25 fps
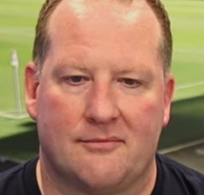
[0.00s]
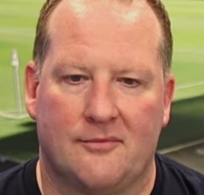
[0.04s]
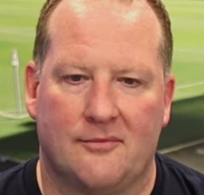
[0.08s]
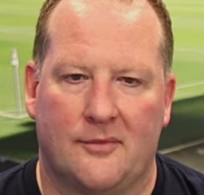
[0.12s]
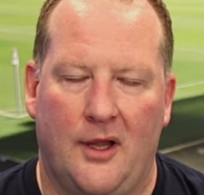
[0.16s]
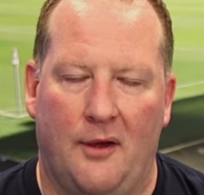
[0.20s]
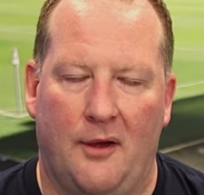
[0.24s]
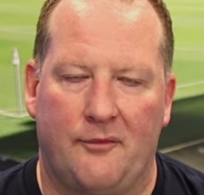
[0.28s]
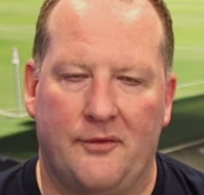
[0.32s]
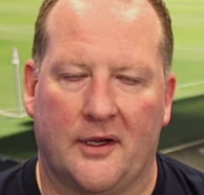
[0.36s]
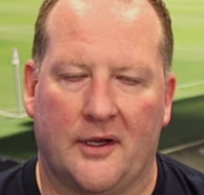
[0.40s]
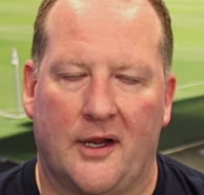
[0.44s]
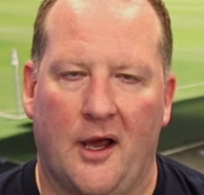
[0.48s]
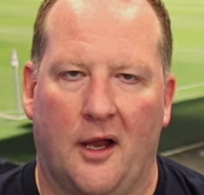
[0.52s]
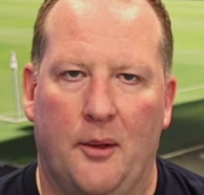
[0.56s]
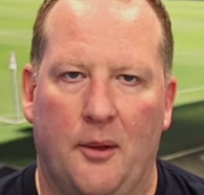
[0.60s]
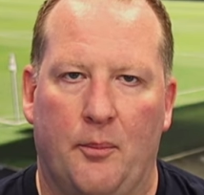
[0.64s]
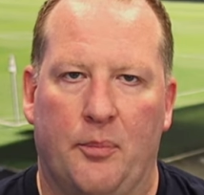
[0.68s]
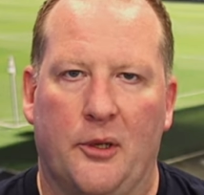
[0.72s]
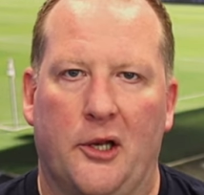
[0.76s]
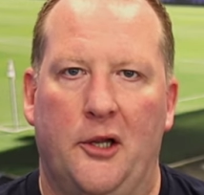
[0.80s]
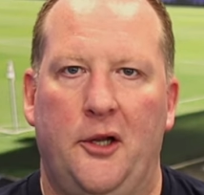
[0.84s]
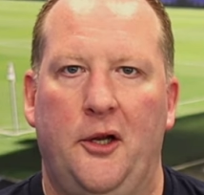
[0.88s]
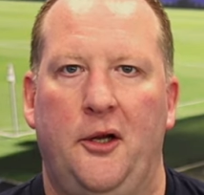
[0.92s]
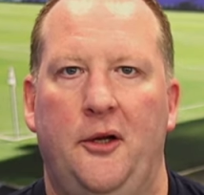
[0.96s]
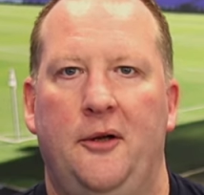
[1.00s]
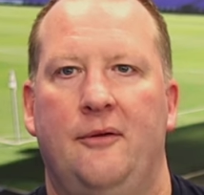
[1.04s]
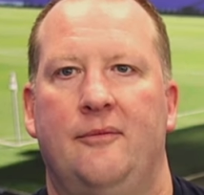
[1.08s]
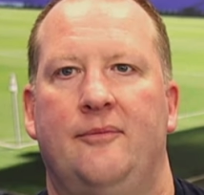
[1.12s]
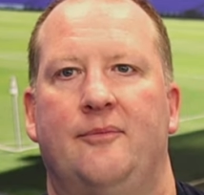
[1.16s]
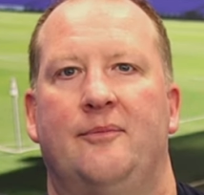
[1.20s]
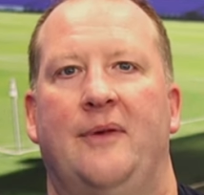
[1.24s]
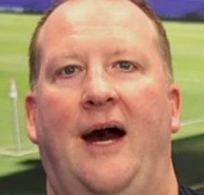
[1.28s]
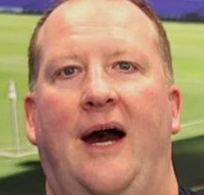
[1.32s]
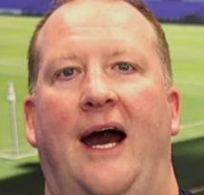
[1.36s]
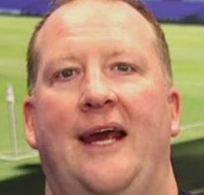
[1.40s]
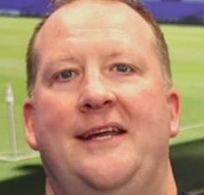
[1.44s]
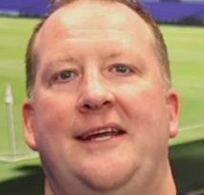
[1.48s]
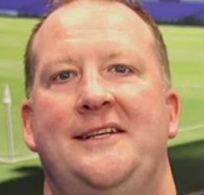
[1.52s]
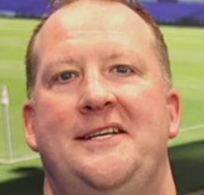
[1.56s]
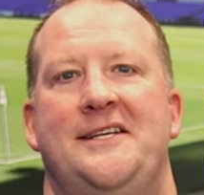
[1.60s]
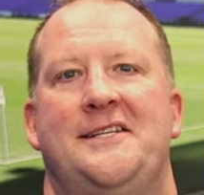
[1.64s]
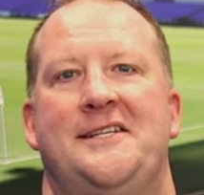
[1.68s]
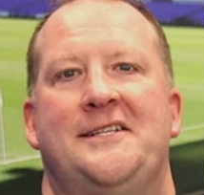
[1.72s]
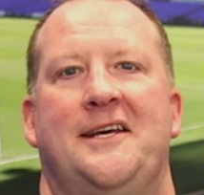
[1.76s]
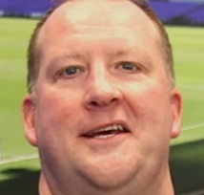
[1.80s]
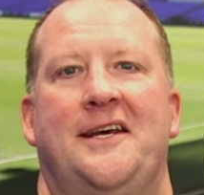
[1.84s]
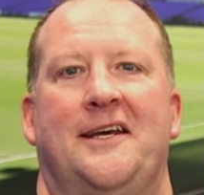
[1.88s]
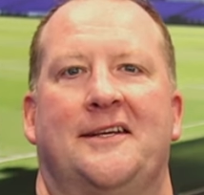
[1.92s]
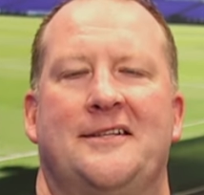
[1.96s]
loved the colour blue,
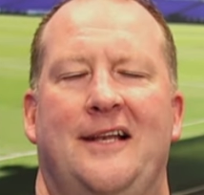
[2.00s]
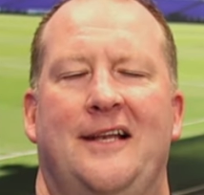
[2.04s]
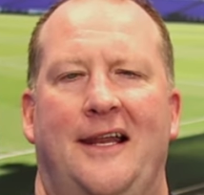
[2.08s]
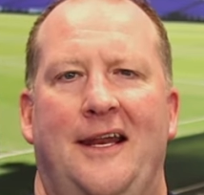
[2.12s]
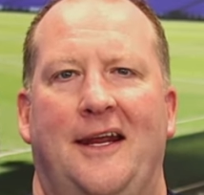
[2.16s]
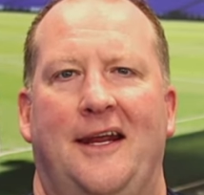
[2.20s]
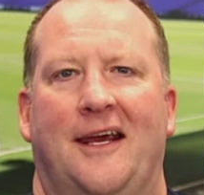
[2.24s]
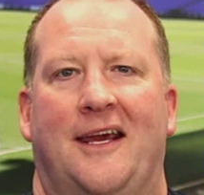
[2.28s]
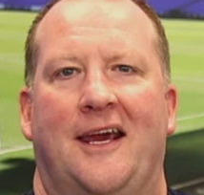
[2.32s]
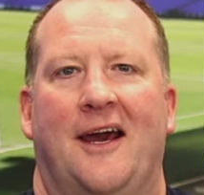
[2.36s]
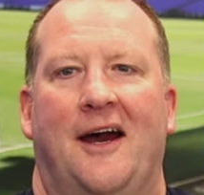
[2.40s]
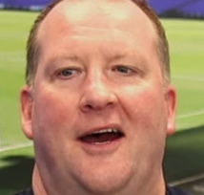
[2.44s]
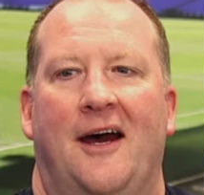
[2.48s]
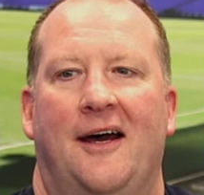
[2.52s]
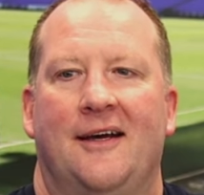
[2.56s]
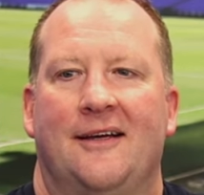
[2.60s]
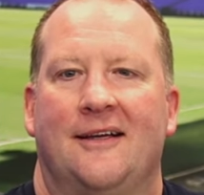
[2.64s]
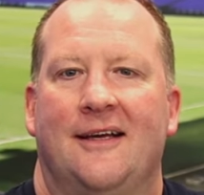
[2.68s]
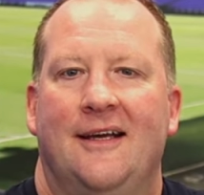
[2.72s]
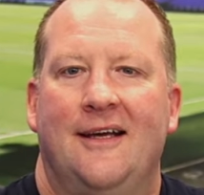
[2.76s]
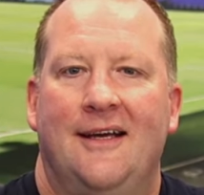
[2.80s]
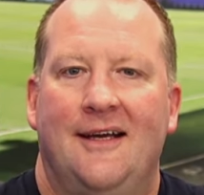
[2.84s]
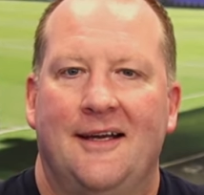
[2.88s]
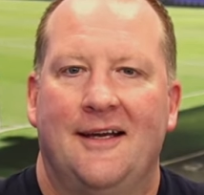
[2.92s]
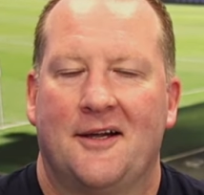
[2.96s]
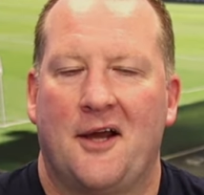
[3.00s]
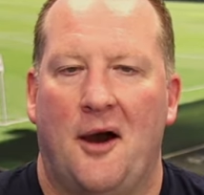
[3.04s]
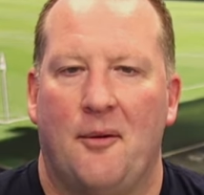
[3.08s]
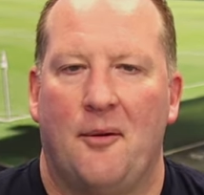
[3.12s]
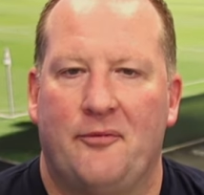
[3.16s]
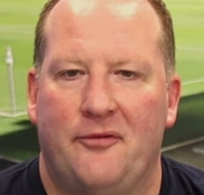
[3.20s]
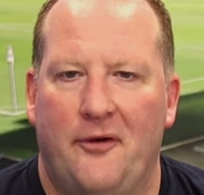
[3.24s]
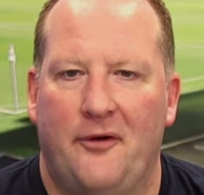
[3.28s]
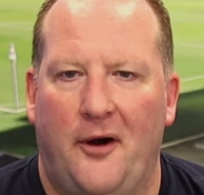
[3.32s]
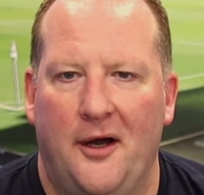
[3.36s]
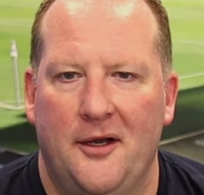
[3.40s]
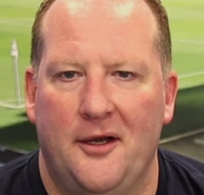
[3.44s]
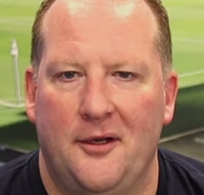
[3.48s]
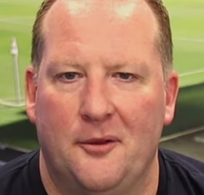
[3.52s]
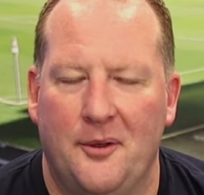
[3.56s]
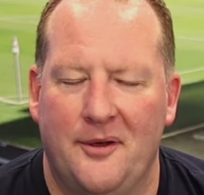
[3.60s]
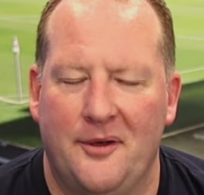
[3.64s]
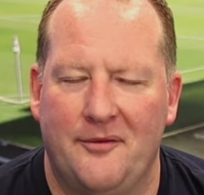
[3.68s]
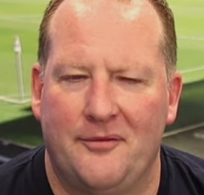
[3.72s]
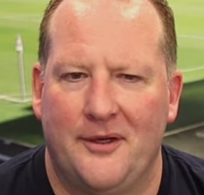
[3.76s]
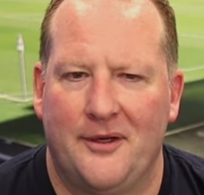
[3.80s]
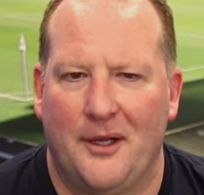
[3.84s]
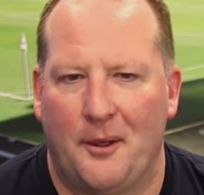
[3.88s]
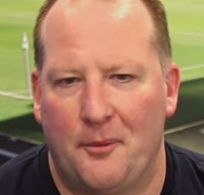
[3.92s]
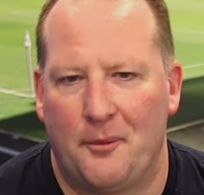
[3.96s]
86, Lineker Cup final,
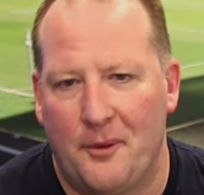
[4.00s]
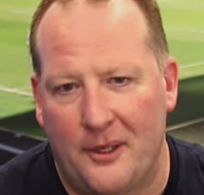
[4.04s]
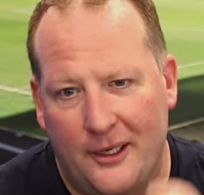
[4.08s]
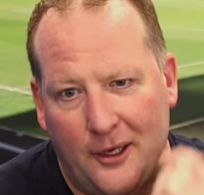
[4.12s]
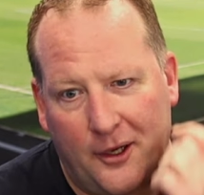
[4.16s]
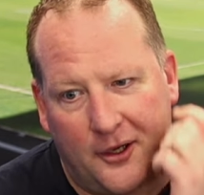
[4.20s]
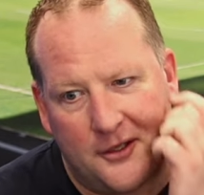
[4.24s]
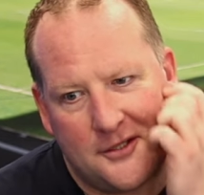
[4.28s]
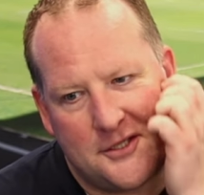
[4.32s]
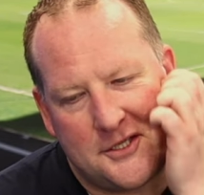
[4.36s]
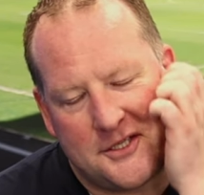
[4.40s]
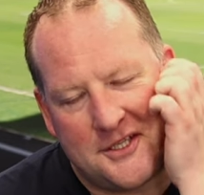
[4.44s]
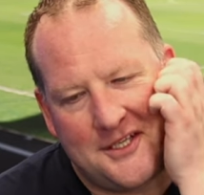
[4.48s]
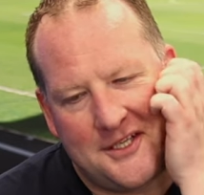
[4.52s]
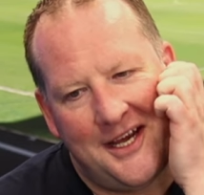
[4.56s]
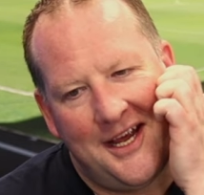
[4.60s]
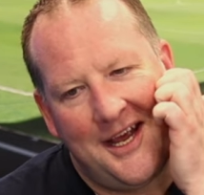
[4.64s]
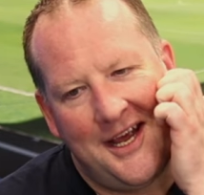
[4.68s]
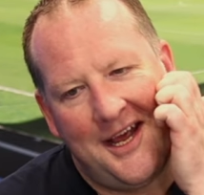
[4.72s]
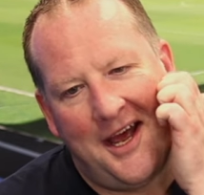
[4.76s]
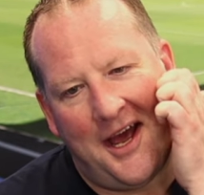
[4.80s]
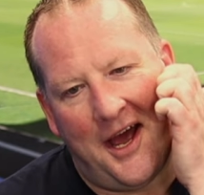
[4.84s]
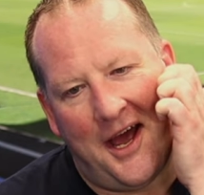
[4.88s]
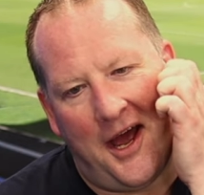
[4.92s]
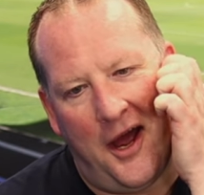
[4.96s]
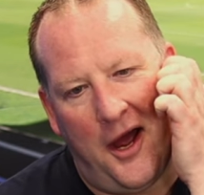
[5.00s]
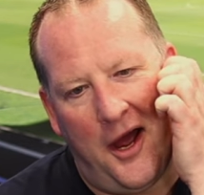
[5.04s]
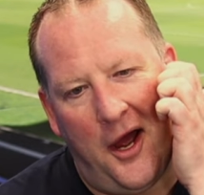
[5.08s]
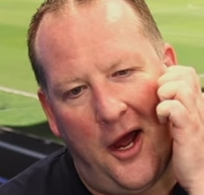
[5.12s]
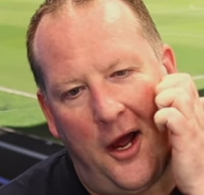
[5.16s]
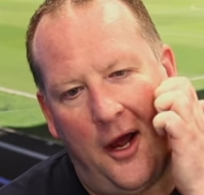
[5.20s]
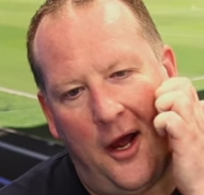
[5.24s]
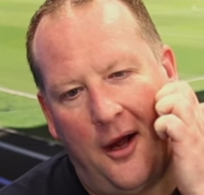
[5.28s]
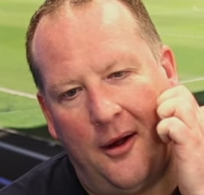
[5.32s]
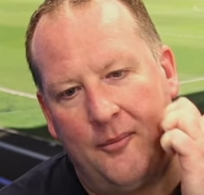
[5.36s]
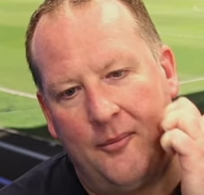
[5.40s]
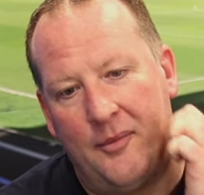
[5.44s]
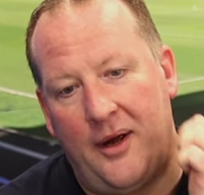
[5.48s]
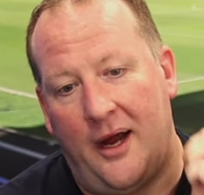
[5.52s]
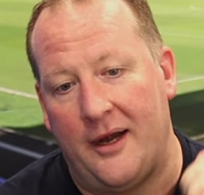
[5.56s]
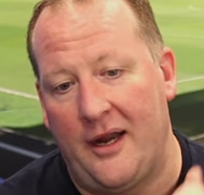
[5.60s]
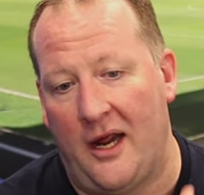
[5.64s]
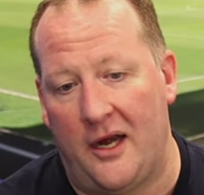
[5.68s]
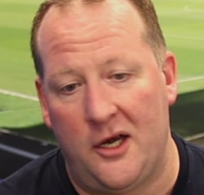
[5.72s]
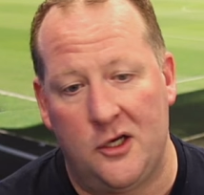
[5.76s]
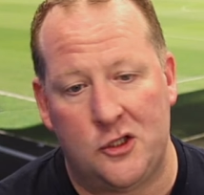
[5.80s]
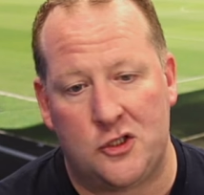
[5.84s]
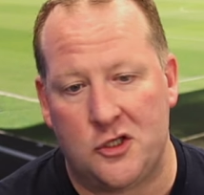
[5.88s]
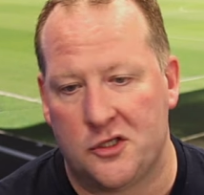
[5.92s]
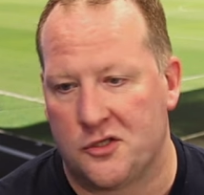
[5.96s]
even though we lost, and then
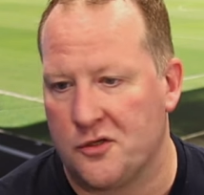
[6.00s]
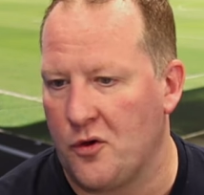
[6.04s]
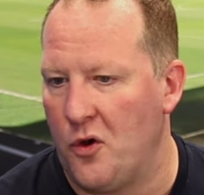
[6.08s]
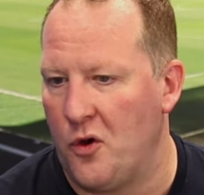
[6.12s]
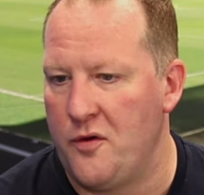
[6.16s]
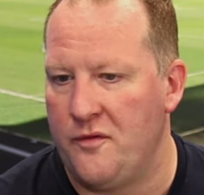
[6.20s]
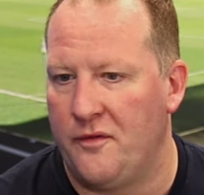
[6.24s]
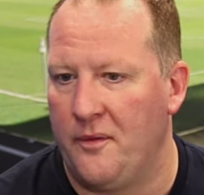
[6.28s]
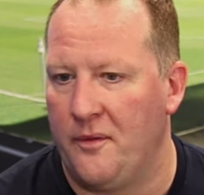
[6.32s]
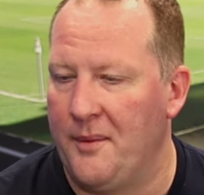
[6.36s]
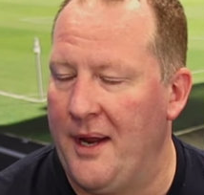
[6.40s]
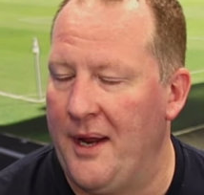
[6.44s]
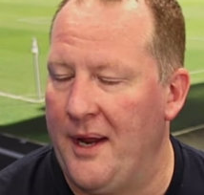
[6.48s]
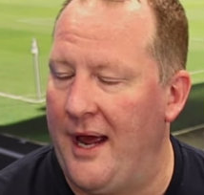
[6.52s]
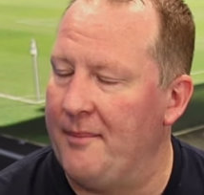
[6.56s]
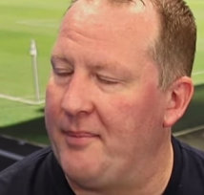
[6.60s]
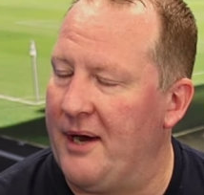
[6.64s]
it just grew from there.